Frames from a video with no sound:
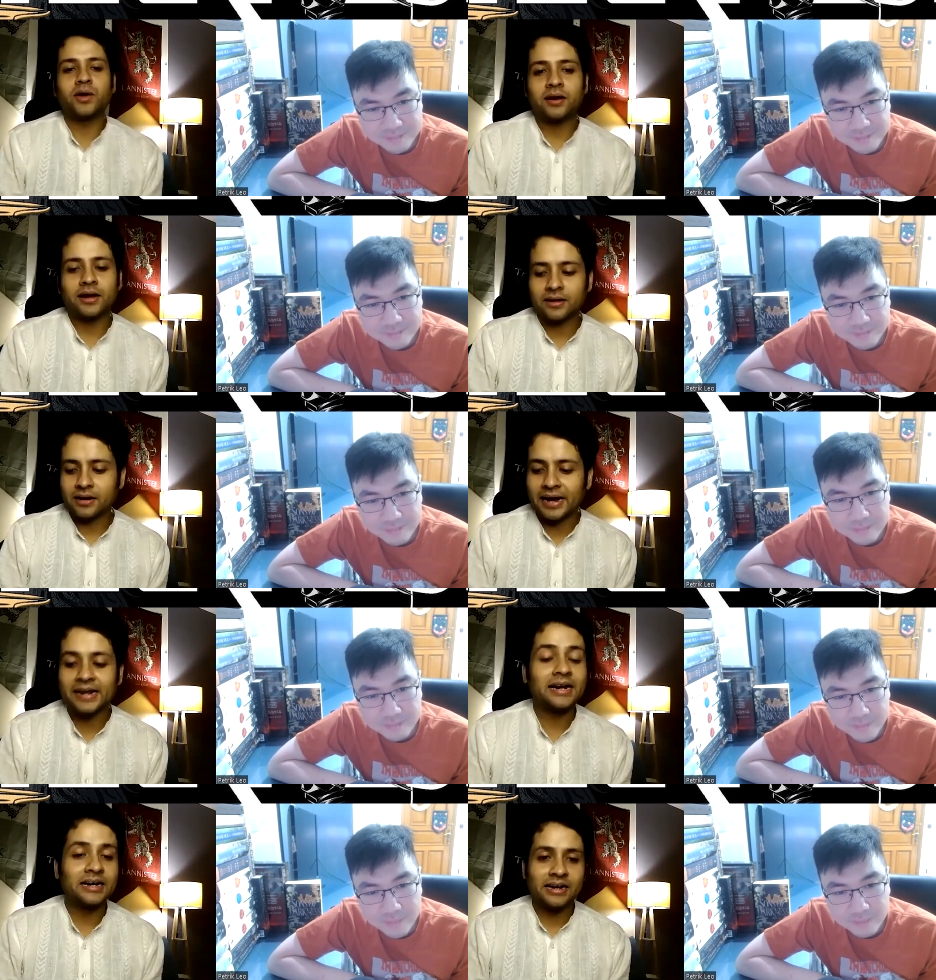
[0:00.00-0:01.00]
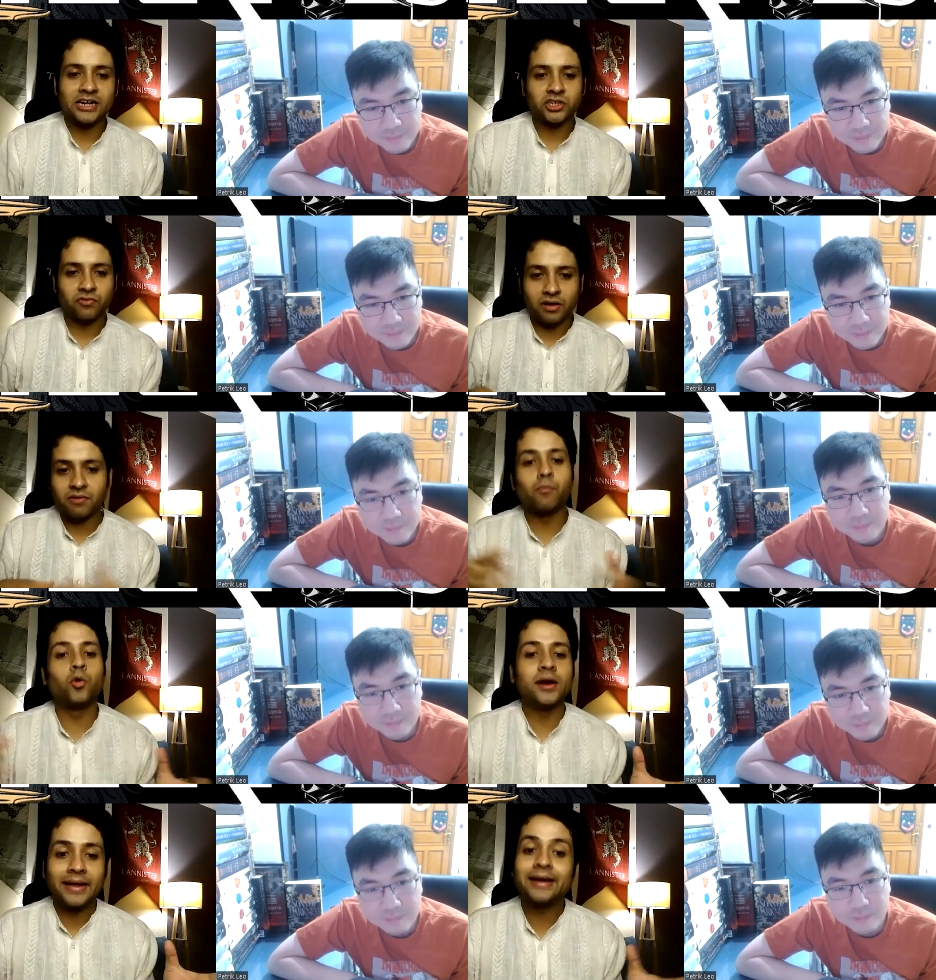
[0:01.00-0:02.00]
Speaker 1: we are like heading in a direction where we are
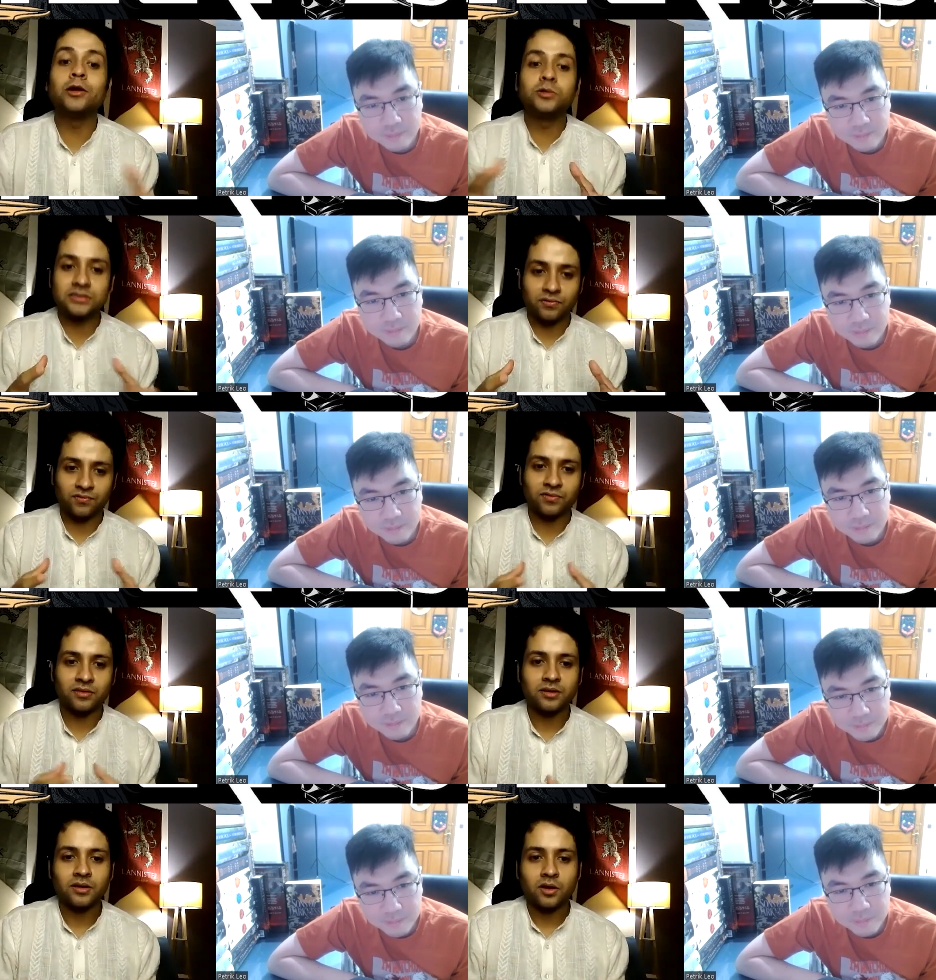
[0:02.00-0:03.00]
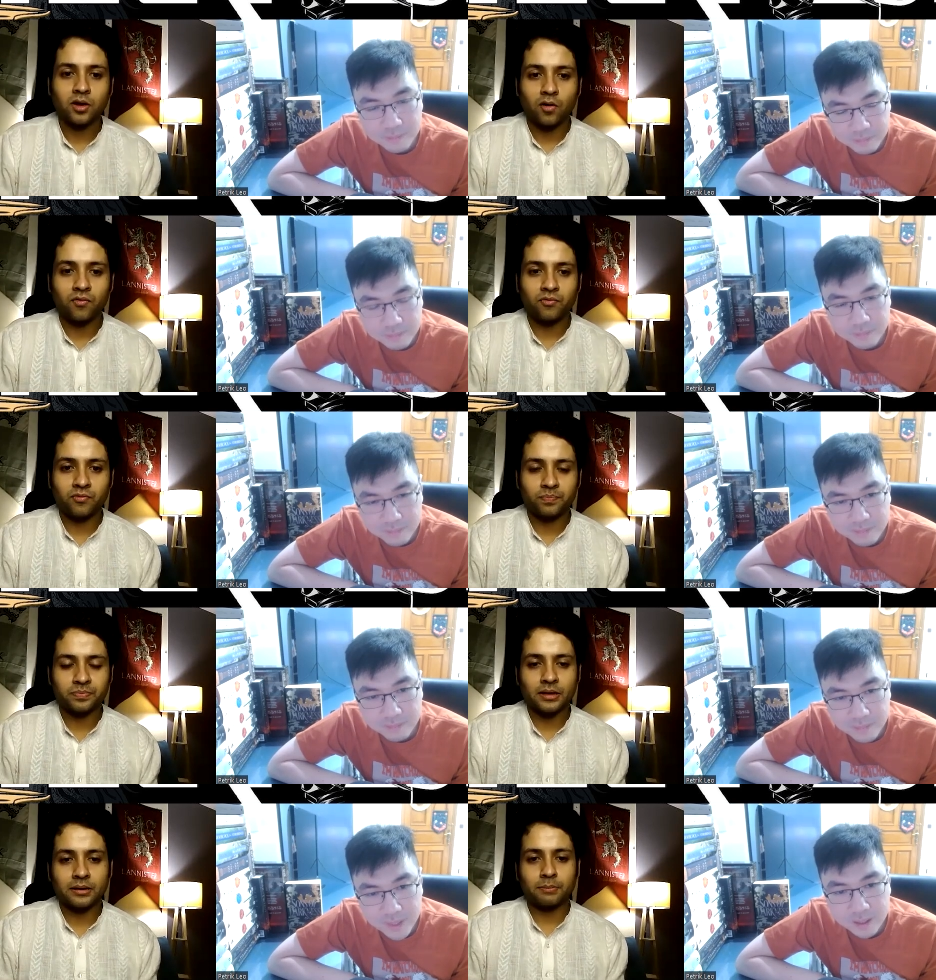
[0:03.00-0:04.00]
more inclusive of,
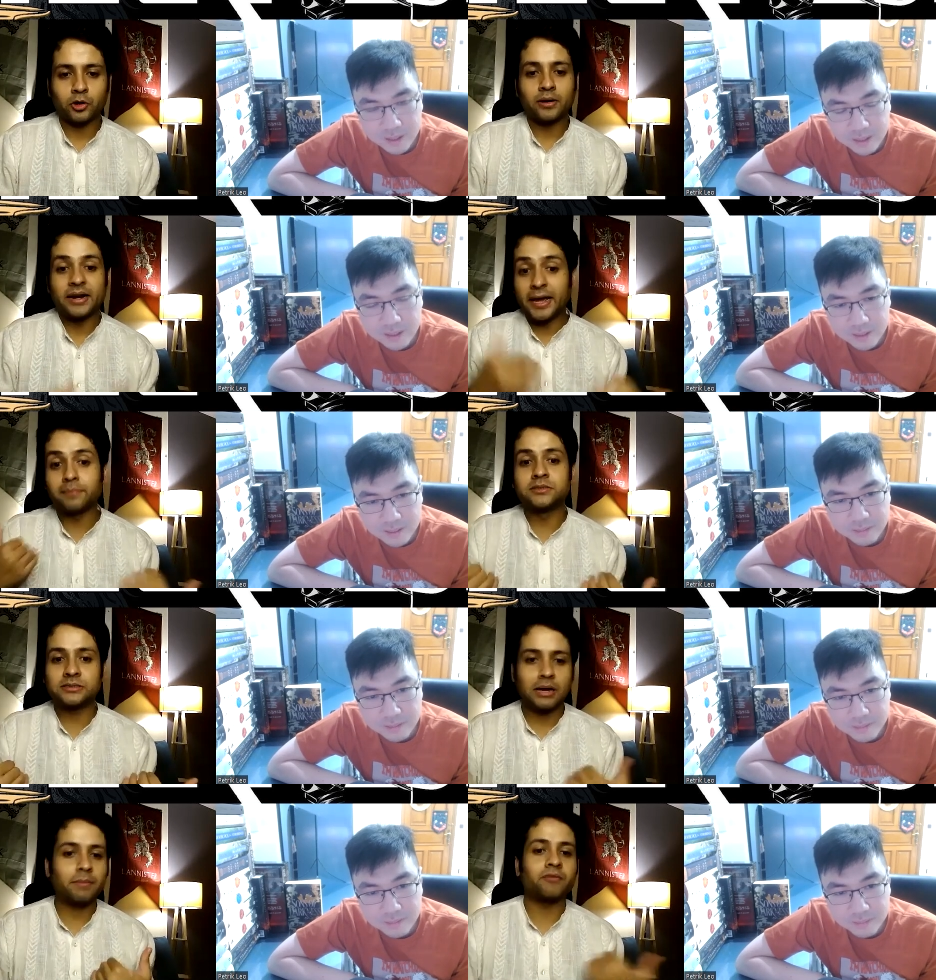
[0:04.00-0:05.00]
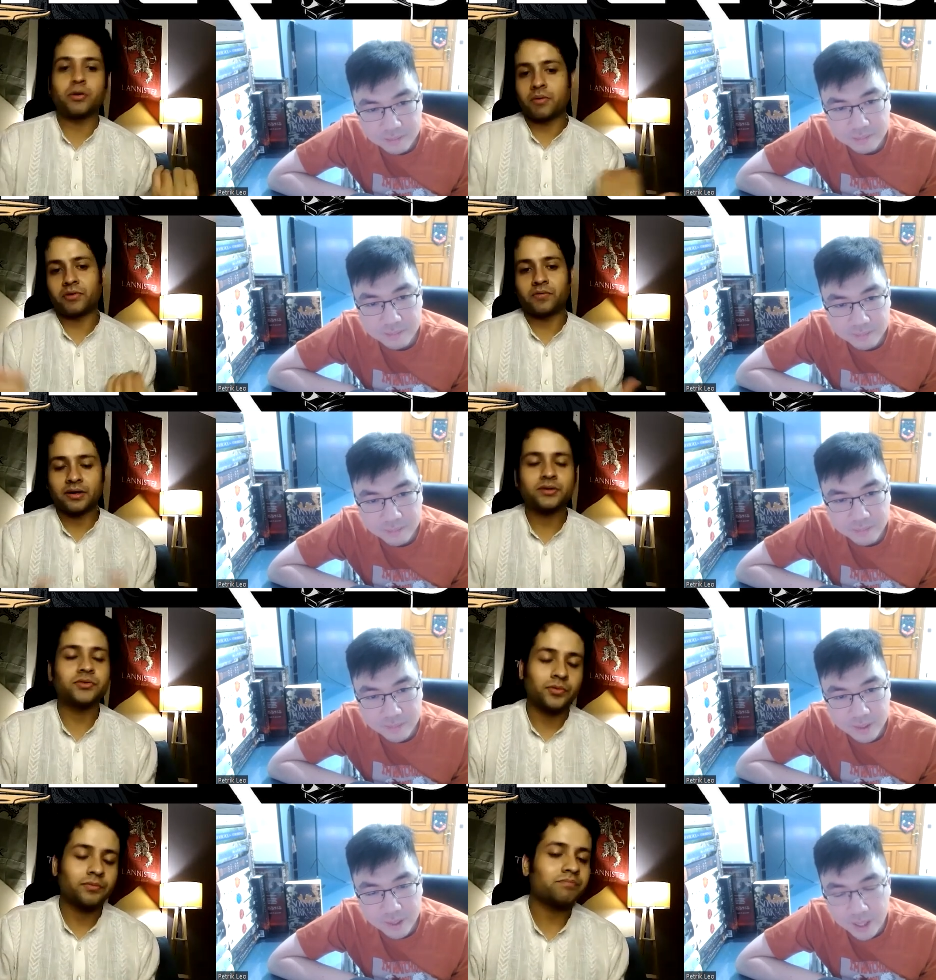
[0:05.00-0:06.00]
you know, names coming from everywhere.
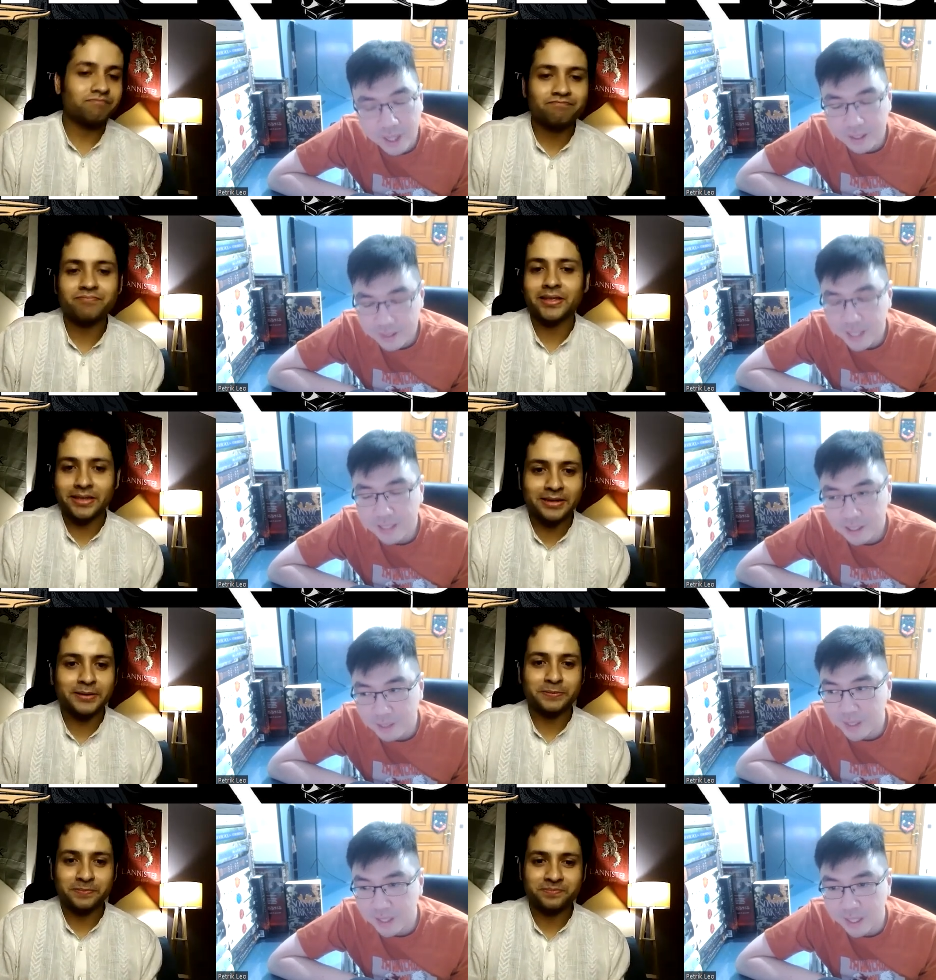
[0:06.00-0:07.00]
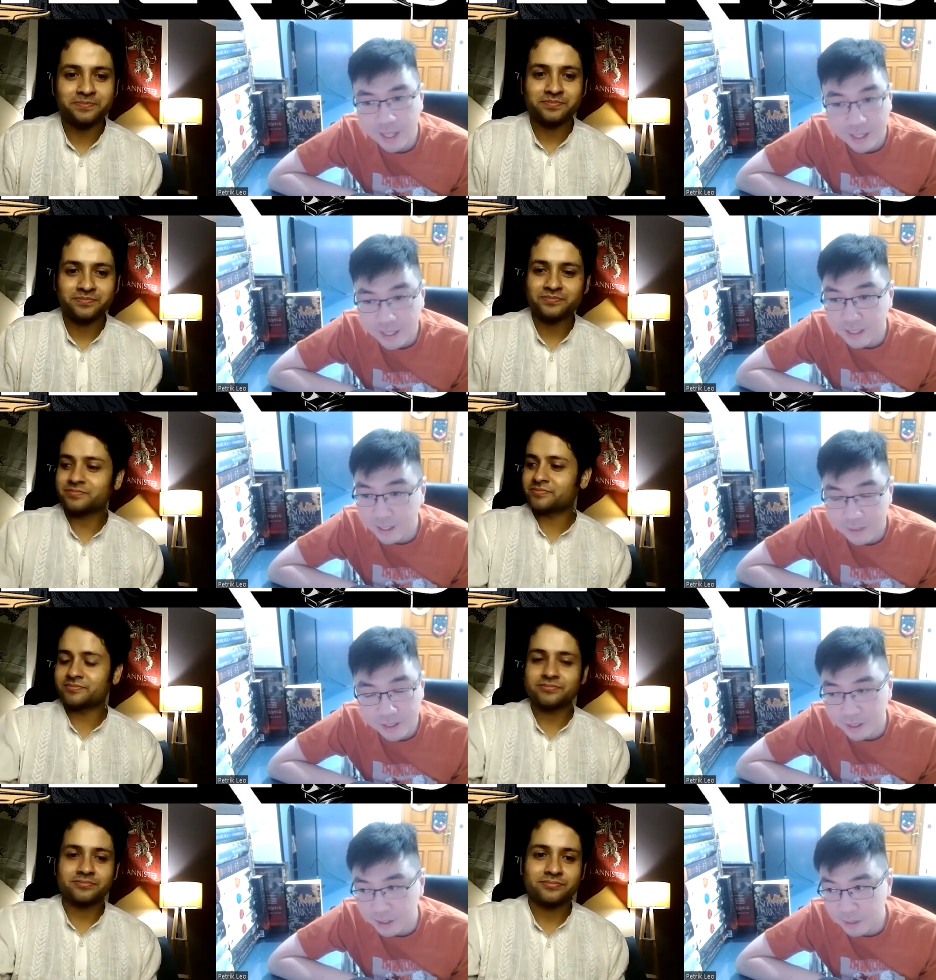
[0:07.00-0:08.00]
So
Speaker 2: yeah, that's something that I can
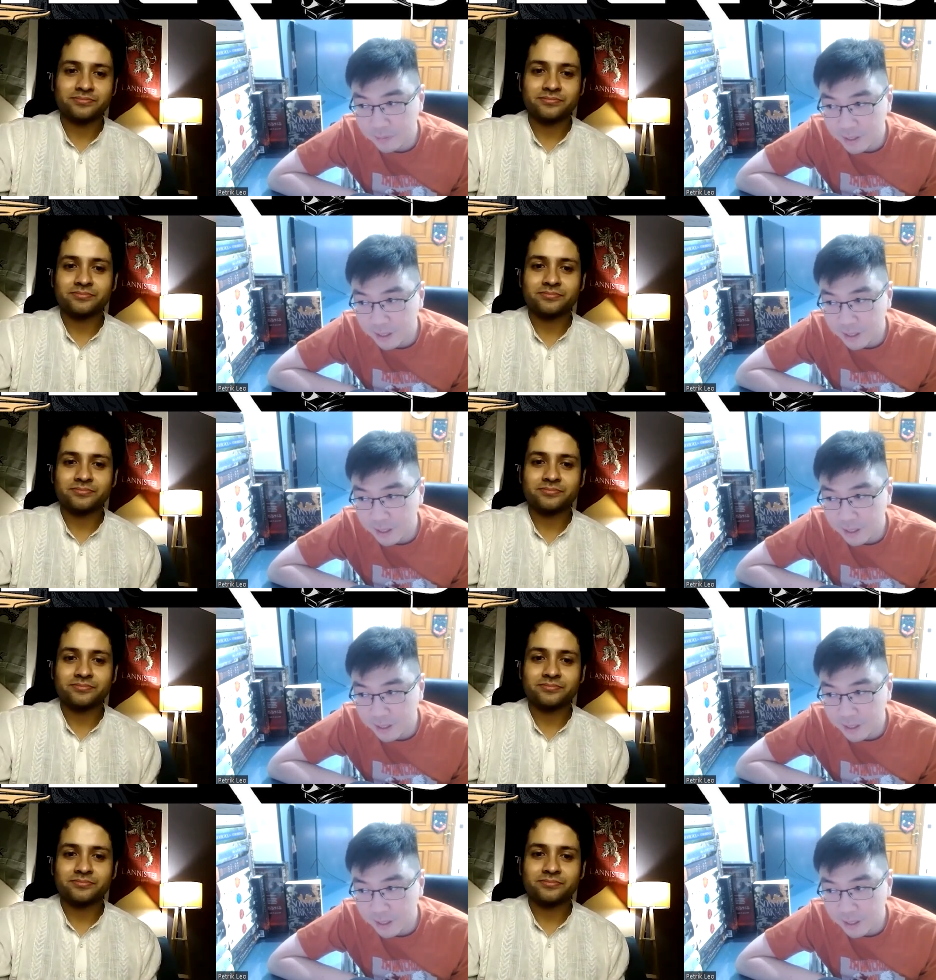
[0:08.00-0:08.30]
definitely agree with.